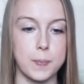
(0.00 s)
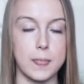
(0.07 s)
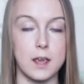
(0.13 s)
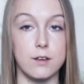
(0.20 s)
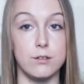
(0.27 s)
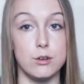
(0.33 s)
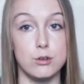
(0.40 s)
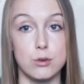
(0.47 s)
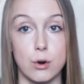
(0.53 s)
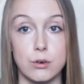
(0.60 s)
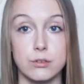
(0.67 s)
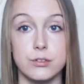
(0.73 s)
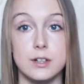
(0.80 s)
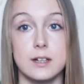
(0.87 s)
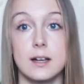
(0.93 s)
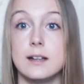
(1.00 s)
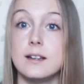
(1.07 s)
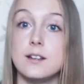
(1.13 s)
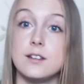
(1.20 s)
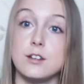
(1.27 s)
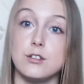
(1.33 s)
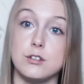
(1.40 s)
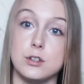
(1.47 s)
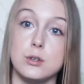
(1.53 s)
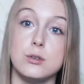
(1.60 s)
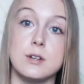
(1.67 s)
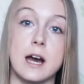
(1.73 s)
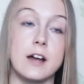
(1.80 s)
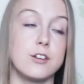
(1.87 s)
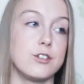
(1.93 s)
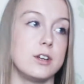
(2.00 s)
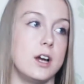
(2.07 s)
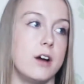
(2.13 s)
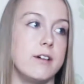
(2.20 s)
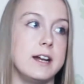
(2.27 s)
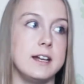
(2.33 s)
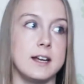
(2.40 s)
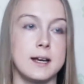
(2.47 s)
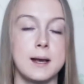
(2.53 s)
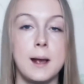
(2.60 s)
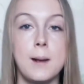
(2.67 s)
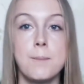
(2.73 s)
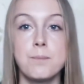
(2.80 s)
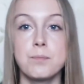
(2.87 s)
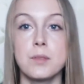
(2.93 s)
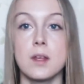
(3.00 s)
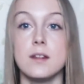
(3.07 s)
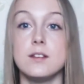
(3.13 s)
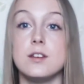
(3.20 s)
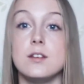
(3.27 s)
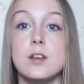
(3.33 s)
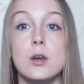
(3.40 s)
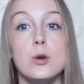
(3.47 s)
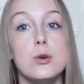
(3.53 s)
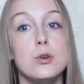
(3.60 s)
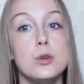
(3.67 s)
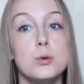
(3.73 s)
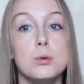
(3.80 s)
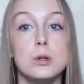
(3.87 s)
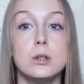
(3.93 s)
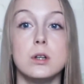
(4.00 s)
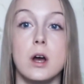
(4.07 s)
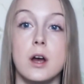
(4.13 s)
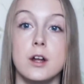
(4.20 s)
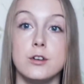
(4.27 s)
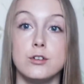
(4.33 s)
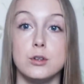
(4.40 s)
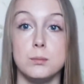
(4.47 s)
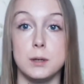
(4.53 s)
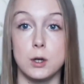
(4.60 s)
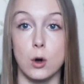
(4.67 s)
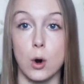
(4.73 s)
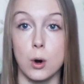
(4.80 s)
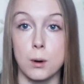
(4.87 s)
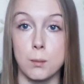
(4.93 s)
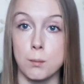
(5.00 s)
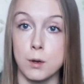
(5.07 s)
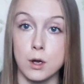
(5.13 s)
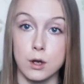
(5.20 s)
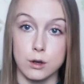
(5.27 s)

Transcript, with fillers: If you don't feel like this is you naturally already, this is who you will learn to become